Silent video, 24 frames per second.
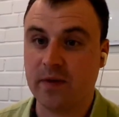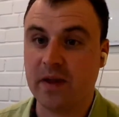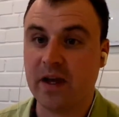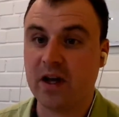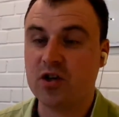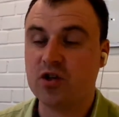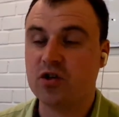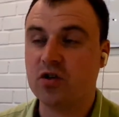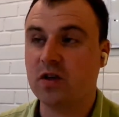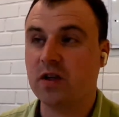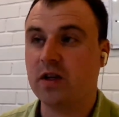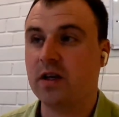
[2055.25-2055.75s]

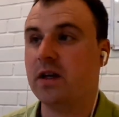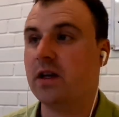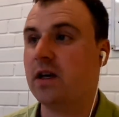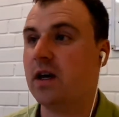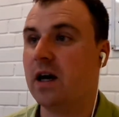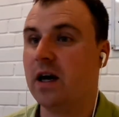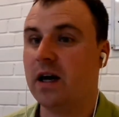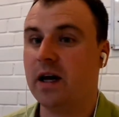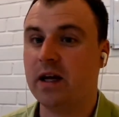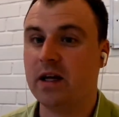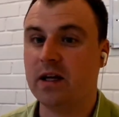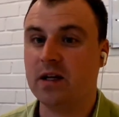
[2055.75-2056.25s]
Actually,
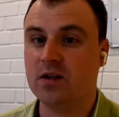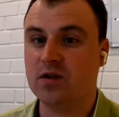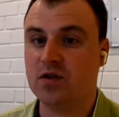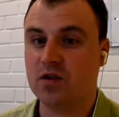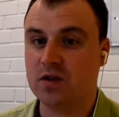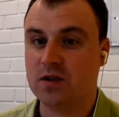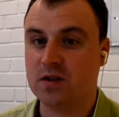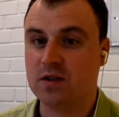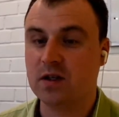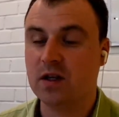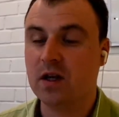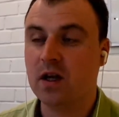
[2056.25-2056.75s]

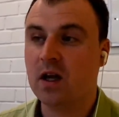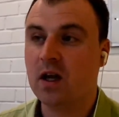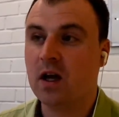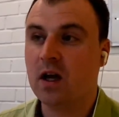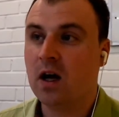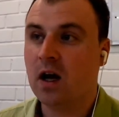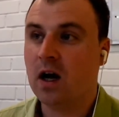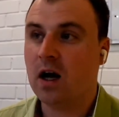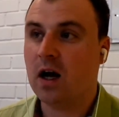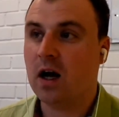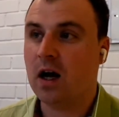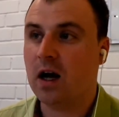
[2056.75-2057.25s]

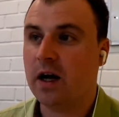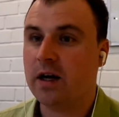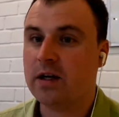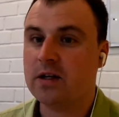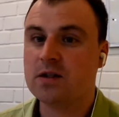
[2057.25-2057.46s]
I